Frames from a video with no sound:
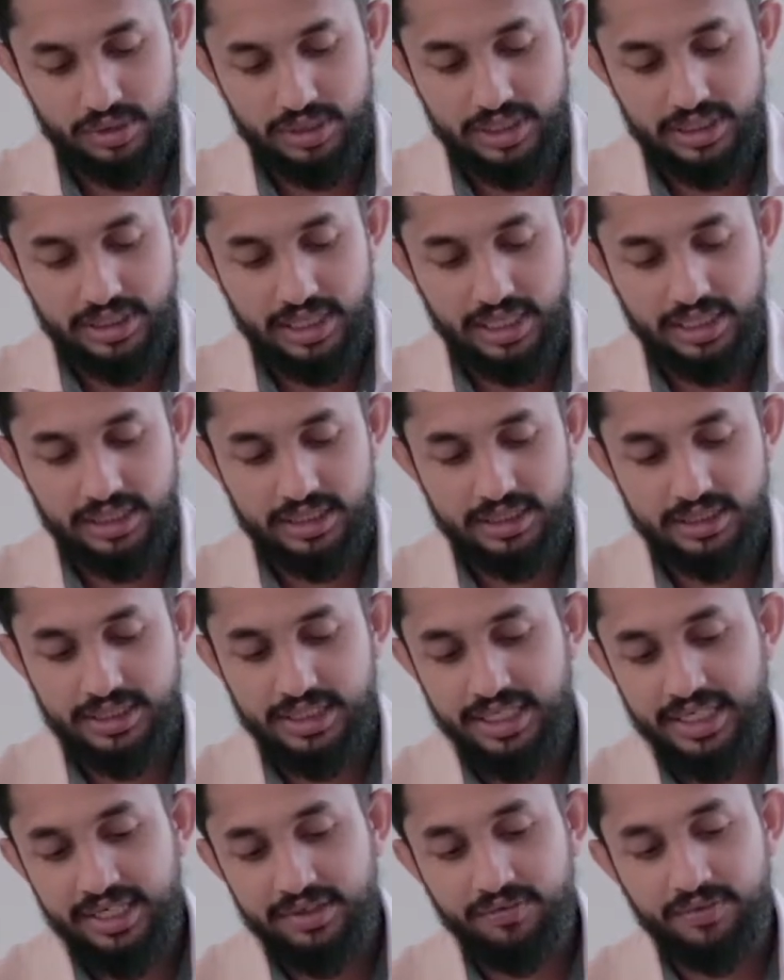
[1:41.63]
these are the
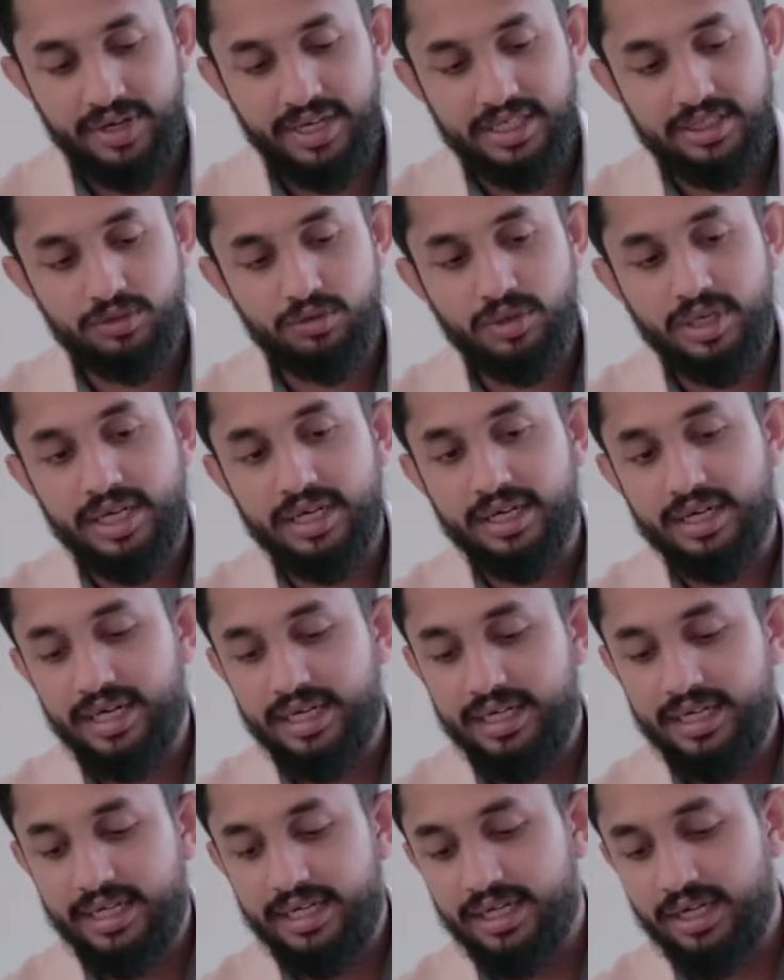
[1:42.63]
seed phrase, you can
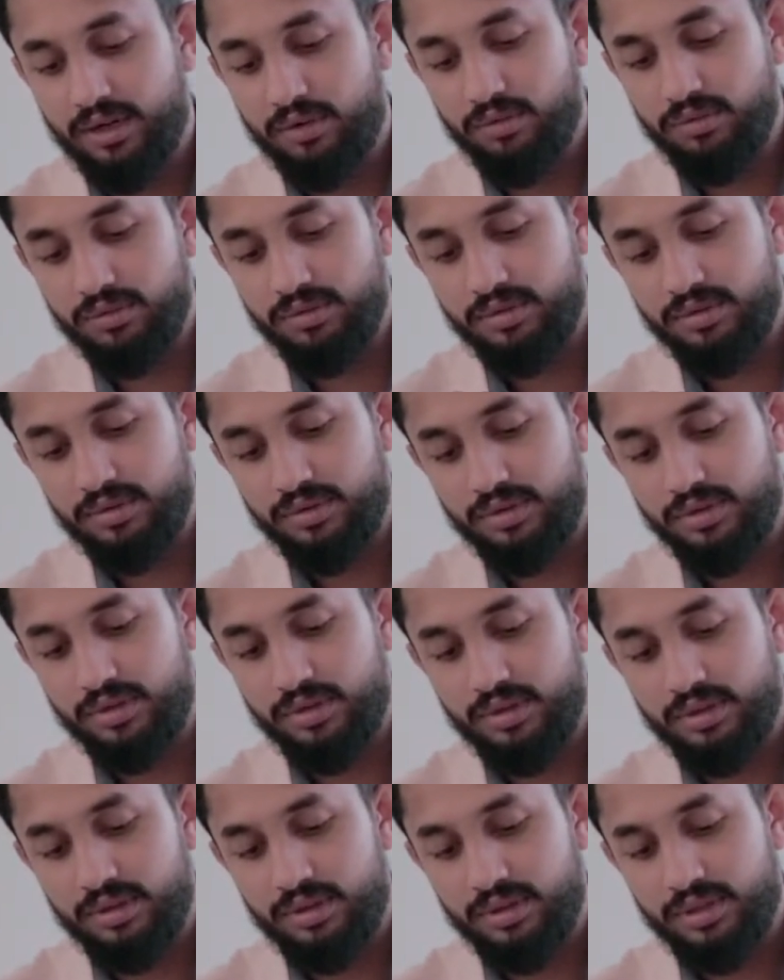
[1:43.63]
write it down.
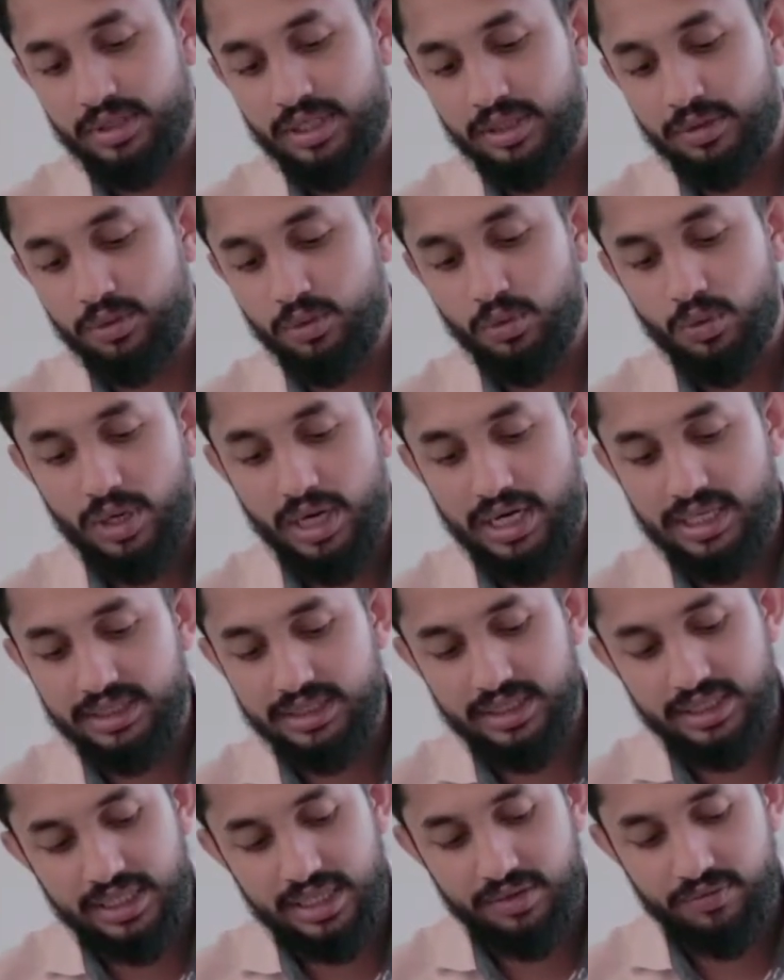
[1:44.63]
The 2 cards
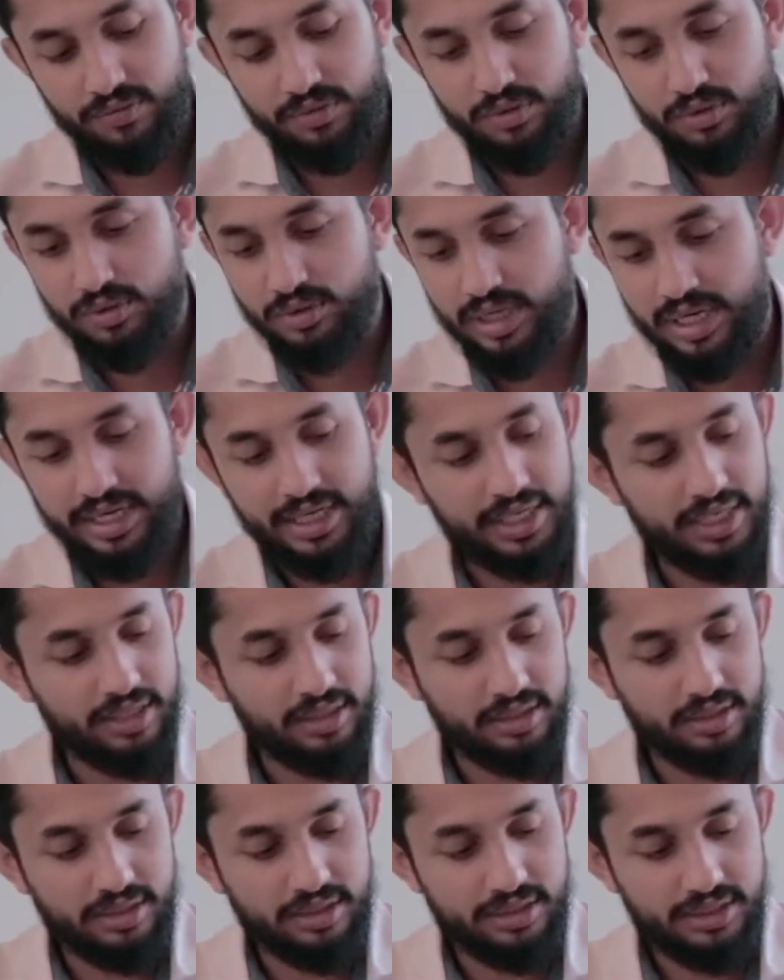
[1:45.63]
are there for
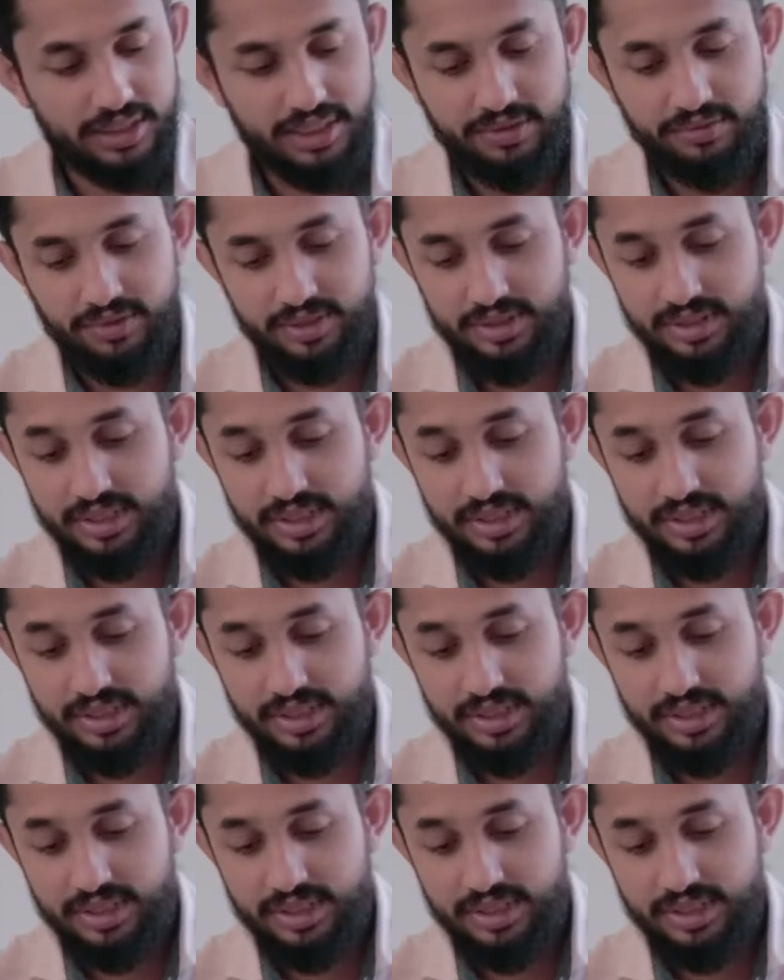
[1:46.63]
writing the seed phrase.